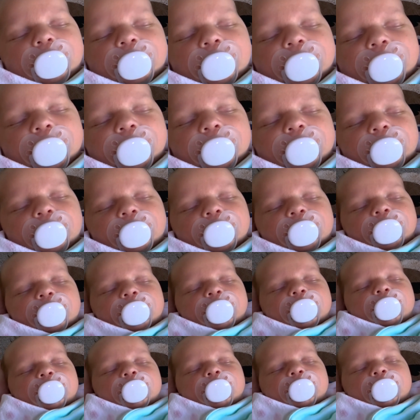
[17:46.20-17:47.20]
"Can I help
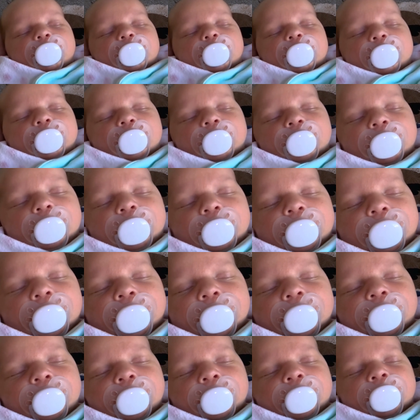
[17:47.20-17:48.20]
you?" said a friendly
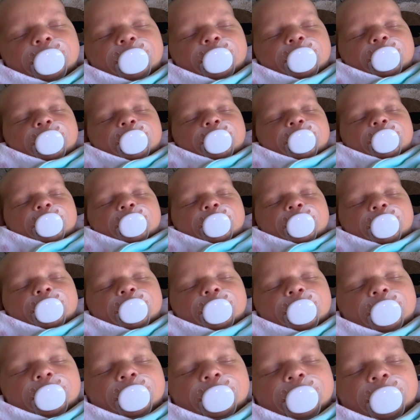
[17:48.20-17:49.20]
voice, and there was
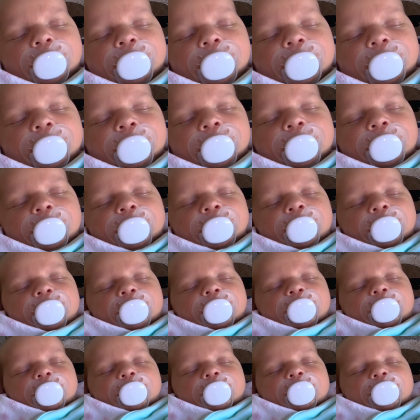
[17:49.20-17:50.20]
Laurie, with a full
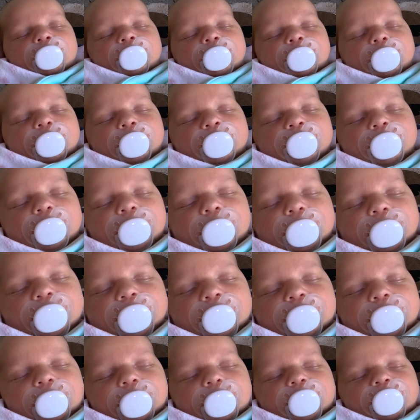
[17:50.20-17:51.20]
cup in one hand
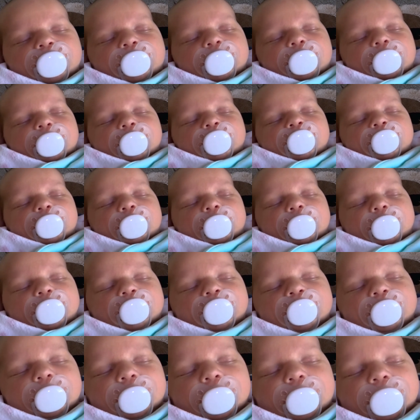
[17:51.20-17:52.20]
and a plate of
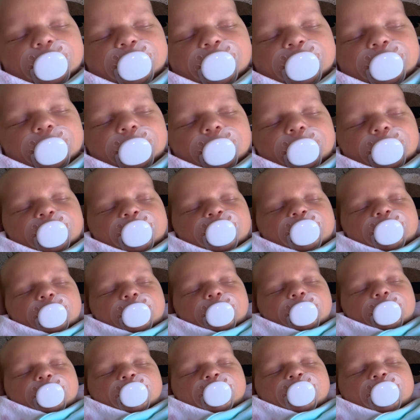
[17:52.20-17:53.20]
ice in the other.
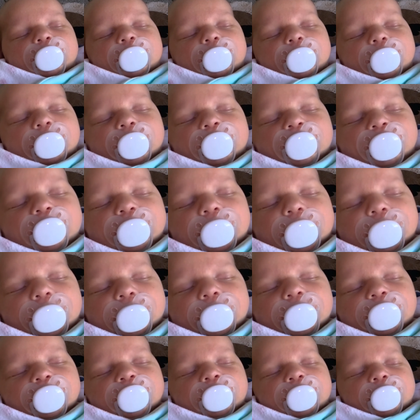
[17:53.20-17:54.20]

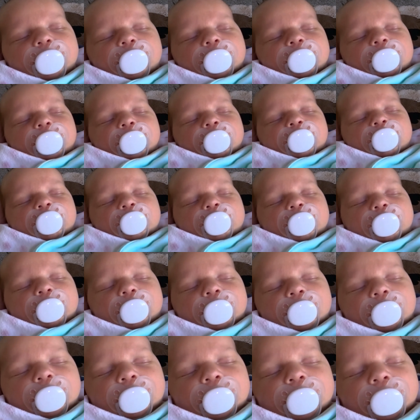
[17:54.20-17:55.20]
"I was trying to get something
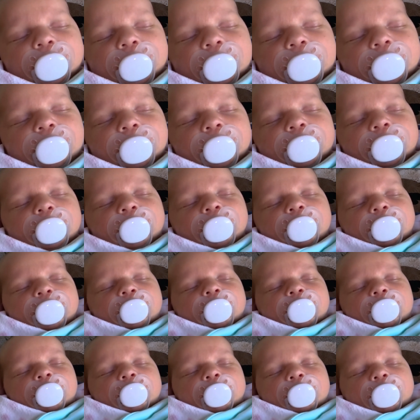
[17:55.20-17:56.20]
for Meg, who was
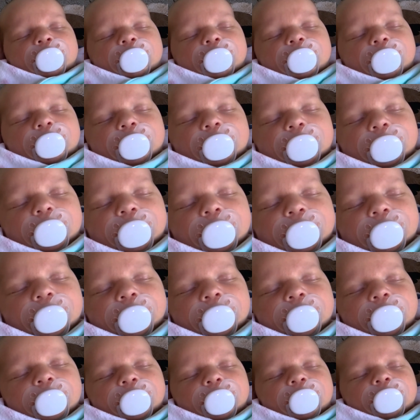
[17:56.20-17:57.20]
very tired,
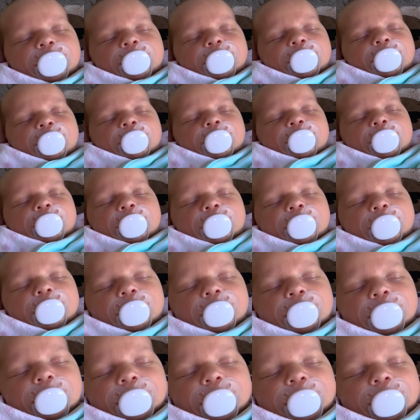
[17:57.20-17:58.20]
and someone shook me,
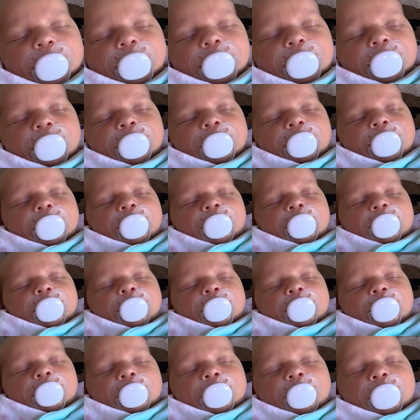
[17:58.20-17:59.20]
and here I am
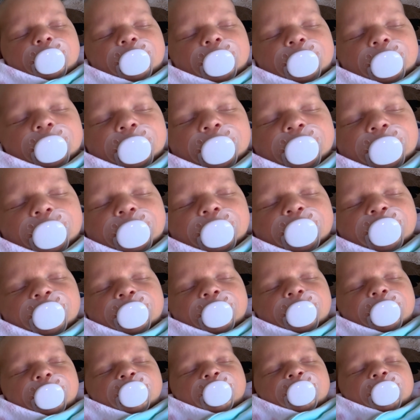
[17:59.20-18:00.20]
in a state,"
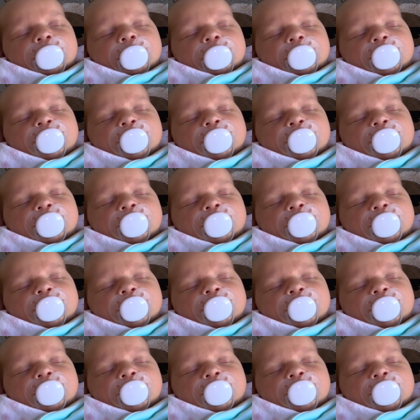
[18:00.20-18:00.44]
answered Joe,